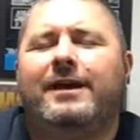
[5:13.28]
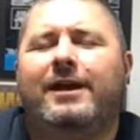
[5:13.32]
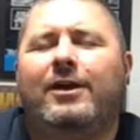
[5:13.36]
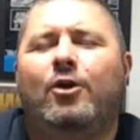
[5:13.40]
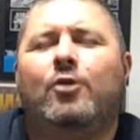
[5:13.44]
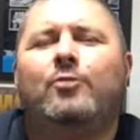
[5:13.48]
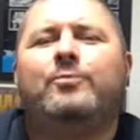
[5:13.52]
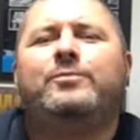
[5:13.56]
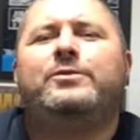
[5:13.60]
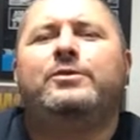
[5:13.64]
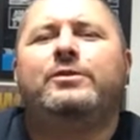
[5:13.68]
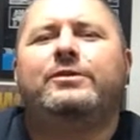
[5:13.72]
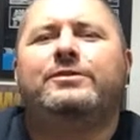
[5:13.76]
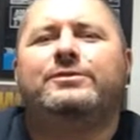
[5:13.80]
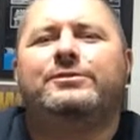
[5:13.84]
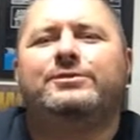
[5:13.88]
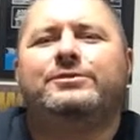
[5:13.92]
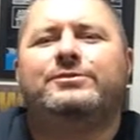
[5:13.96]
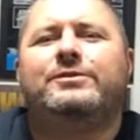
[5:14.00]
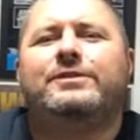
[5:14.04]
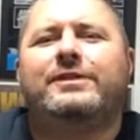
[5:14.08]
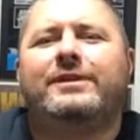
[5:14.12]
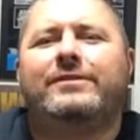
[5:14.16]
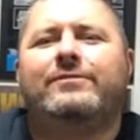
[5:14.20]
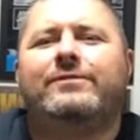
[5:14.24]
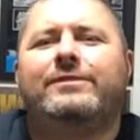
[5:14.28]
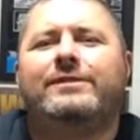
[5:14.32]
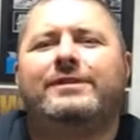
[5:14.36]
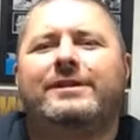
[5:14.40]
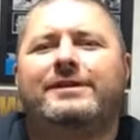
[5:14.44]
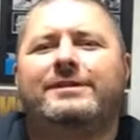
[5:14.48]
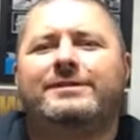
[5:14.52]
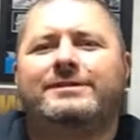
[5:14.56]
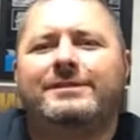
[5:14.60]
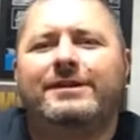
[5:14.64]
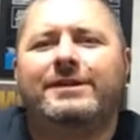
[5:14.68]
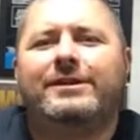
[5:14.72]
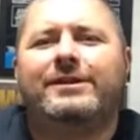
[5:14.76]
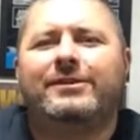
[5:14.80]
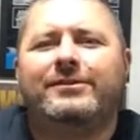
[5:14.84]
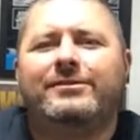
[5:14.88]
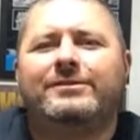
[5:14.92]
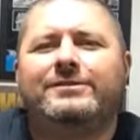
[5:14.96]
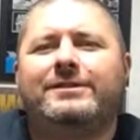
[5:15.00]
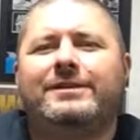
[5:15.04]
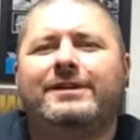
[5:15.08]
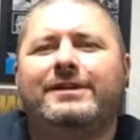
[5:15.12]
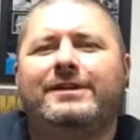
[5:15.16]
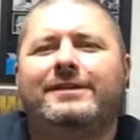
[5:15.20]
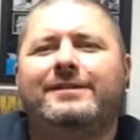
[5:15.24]
I hope you understood everything I said here
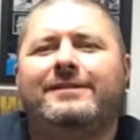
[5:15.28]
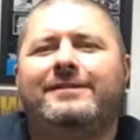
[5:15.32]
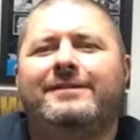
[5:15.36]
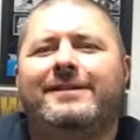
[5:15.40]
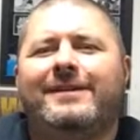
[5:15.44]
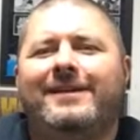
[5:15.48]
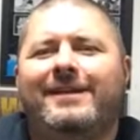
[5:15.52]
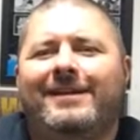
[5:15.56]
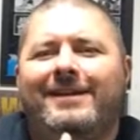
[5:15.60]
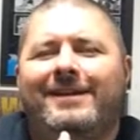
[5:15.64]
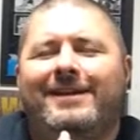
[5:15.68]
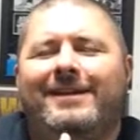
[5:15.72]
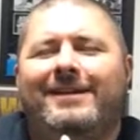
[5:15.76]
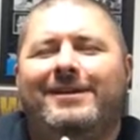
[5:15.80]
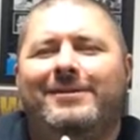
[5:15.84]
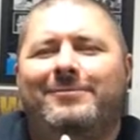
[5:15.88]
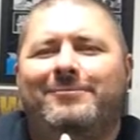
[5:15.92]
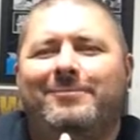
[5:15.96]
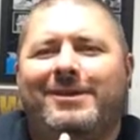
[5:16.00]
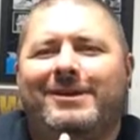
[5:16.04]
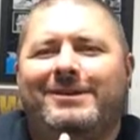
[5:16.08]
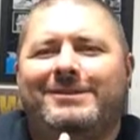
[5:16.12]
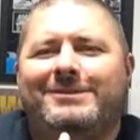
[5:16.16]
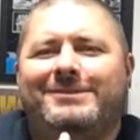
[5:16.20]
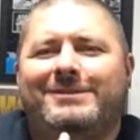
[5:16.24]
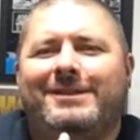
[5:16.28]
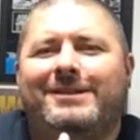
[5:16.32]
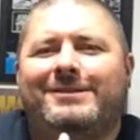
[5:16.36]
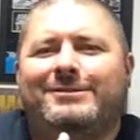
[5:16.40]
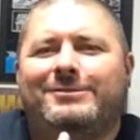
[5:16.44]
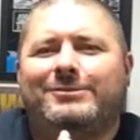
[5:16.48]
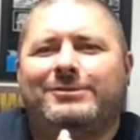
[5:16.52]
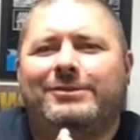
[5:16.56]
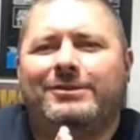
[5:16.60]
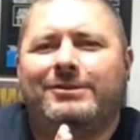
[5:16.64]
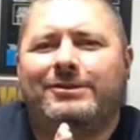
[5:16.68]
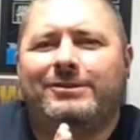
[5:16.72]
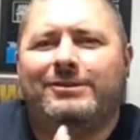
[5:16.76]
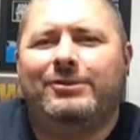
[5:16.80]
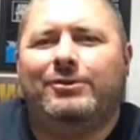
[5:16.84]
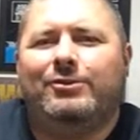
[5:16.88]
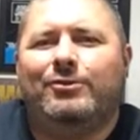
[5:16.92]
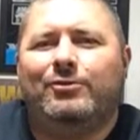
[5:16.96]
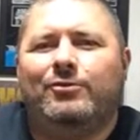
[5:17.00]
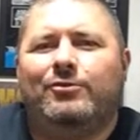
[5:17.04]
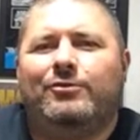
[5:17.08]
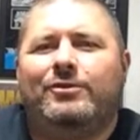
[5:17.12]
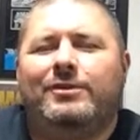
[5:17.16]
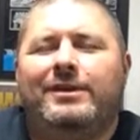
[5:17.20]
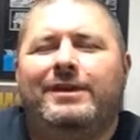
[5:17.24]
today and it makes sense to
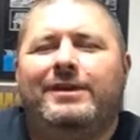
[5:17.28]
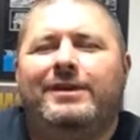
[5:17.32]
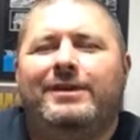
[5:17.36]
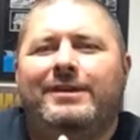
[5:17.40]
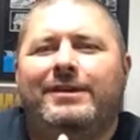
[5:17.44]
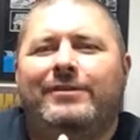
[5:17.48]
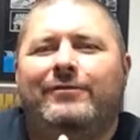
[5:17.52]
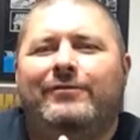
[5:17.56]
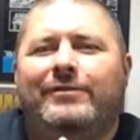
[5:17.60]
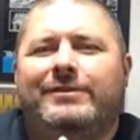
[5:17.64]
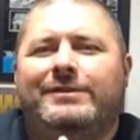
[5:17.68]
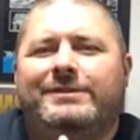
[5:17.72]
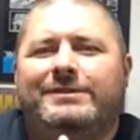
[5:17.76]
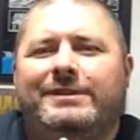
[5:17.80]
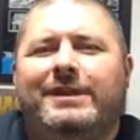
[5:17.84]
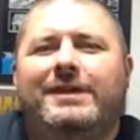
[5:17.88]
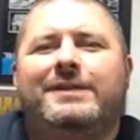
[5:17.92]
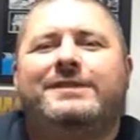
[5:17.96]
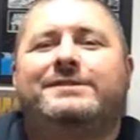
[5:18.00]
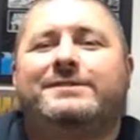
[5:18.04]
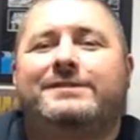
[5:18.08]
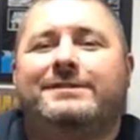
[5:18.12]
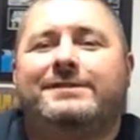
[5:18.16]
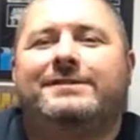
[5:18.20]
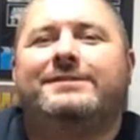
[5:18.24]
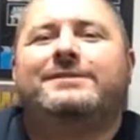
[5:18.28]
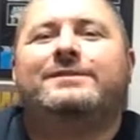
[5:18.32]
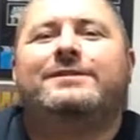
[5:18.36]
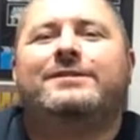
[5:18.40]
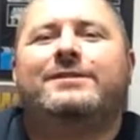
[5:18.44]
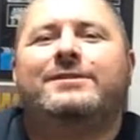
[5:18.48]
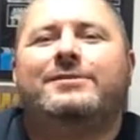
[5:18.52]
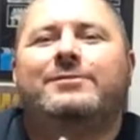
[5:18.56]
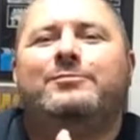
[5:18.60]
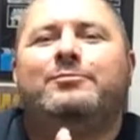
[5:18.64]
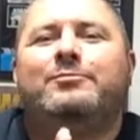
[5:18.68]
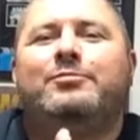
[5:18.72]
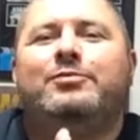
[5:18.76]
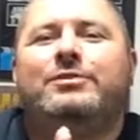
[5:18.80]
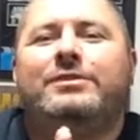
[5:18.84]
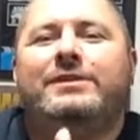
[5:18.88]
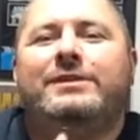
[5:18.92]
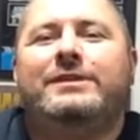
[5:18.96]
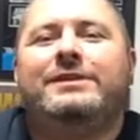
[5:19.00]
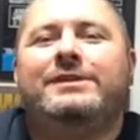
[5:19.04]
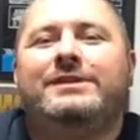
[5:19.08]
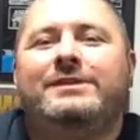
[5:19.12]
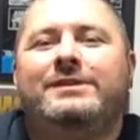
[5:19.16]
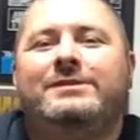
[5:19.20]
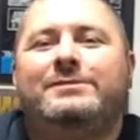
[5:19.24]
you. If it doesn't,
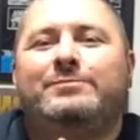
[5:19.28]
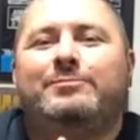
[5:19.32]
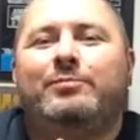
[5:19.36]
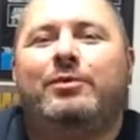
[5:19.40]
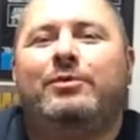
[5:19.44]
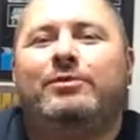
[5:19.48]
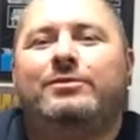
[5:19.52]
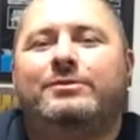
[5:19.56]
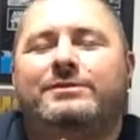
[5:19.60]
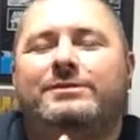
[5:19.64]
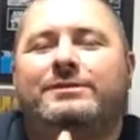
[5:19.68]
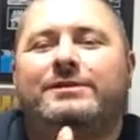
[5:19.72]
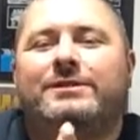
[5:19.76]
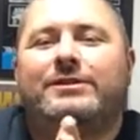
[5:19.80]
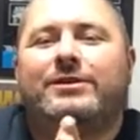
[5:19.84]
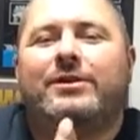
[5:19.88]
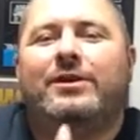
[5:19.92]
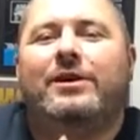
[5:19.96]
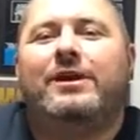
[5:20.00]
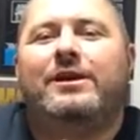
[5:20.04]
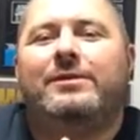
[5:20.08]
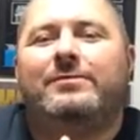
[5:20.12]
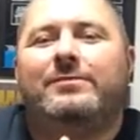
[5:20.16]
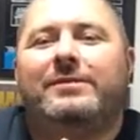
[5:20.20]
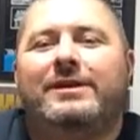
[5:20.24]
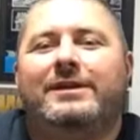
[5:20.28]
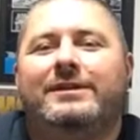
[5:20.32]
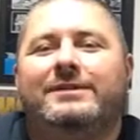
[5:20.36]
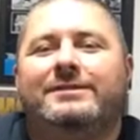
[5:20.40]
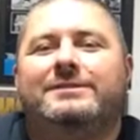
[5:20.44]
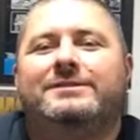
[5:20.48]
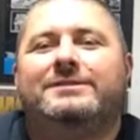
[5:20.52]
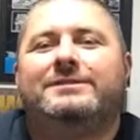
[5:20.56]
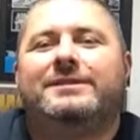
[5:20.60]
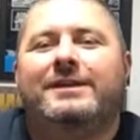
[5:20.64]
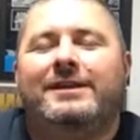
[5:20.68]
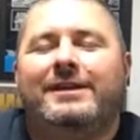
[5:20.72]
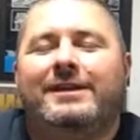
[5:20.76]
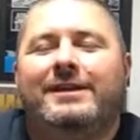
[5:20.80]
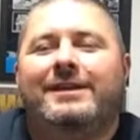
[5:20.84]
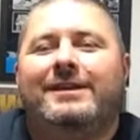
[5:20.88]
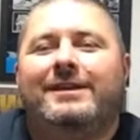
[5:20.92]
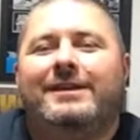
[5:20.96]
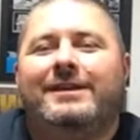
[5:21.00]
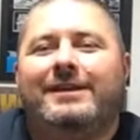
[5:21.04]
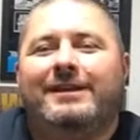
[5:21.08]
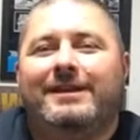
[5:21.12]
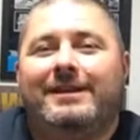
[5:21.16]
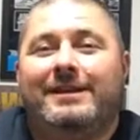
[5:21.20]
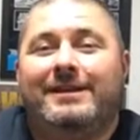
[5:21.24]
please post the comments
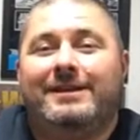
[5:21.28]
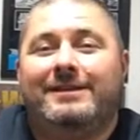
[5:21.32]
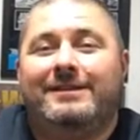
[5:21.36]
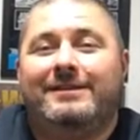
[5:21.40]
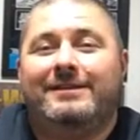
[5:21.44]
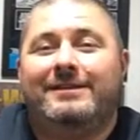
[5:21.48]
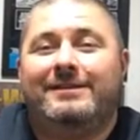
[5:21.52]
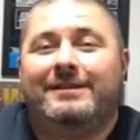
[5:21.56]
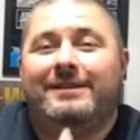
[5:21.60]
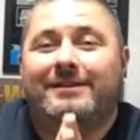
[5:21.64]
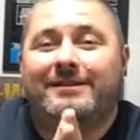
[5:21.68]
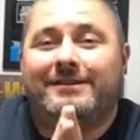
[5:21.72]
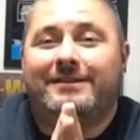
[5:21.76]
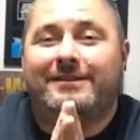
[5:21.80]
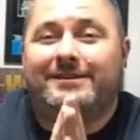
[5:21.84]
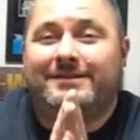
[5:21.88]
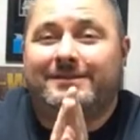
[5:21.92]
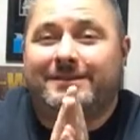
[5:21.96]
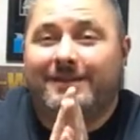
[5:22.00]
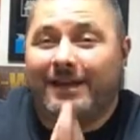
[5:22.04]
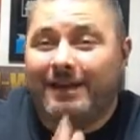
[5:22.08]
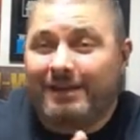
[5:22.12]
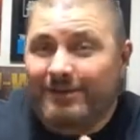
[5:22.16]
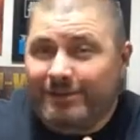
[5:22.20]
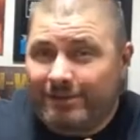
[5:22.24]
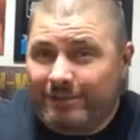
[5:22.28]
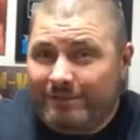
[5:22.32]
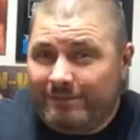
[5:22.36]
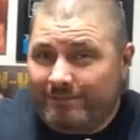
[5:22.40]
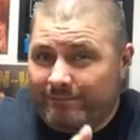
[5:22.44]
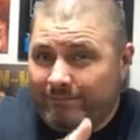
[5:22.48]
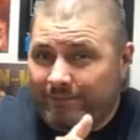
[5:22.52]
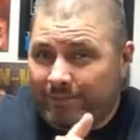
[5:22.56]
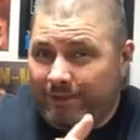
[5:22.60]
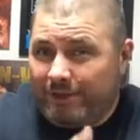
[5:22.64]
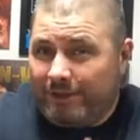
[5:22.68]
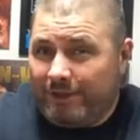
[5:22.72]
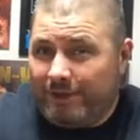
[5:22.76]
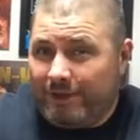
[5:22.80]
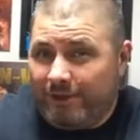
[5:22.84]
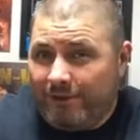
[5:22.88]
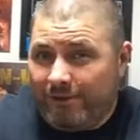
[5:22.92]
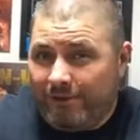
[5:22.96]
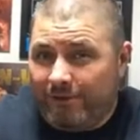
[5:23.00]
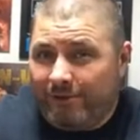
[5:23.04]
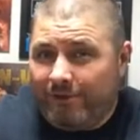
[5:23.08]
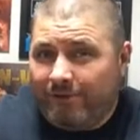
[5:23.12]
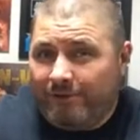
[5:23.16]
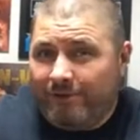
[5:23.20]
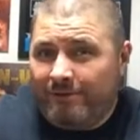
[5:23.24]
in the section
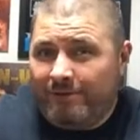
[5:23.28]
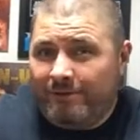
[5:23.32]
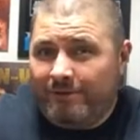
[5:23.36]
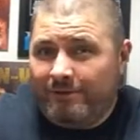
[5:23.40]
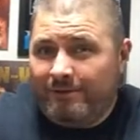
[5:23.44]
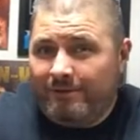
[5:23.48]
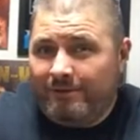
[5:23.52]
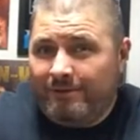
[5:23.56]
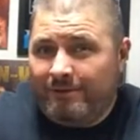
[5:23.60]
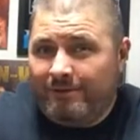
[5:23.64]
below